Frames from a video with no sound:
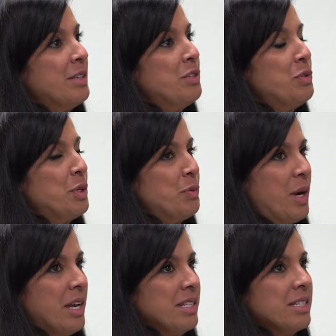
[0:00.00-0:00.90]
You are
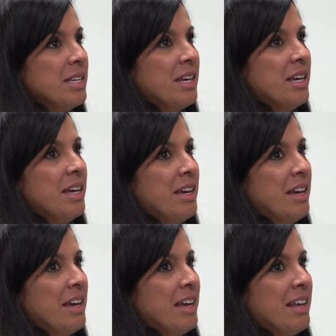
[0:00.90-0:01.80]
right.
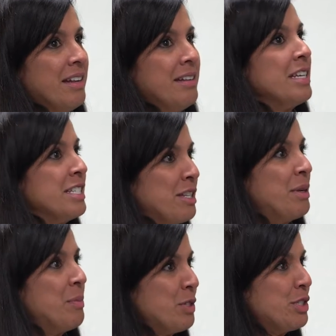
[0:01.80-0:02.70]
Like
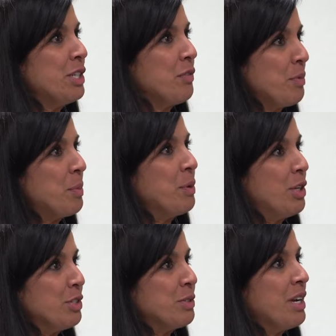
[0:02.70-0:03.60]
70% of the
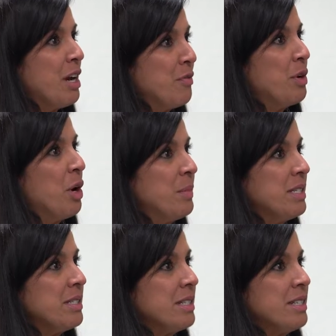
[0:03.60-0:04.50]
population have gum
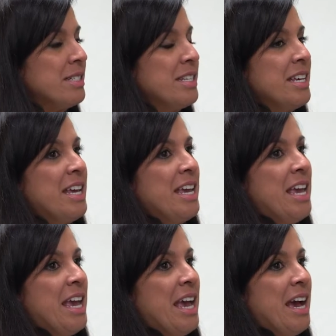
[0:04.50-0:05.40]
disease,
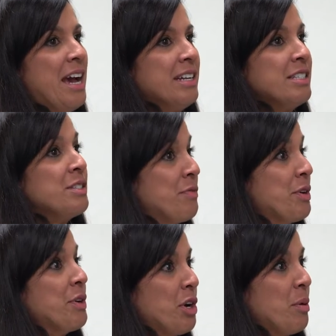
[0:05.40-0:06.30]
and it's a
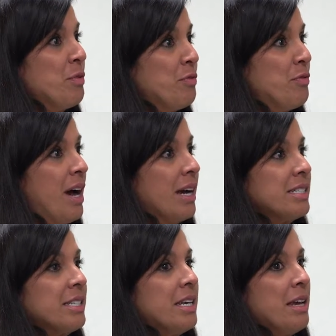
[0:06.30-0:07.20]
very common
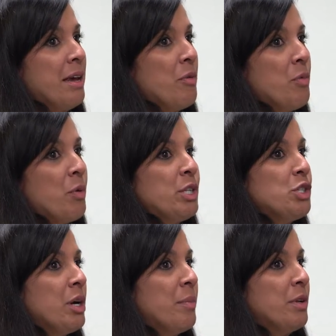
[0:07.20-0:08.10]
fact. When we
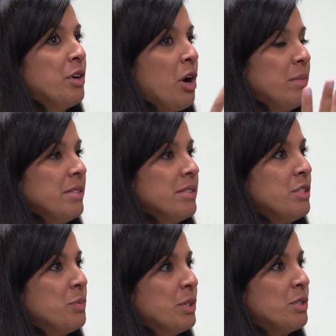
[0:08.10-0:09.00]
talk about gum
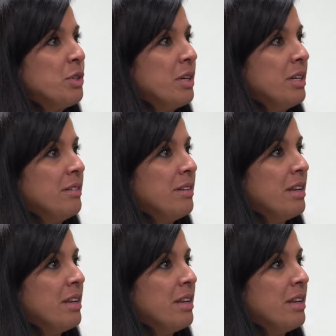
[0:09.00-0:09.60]
disease, we're talking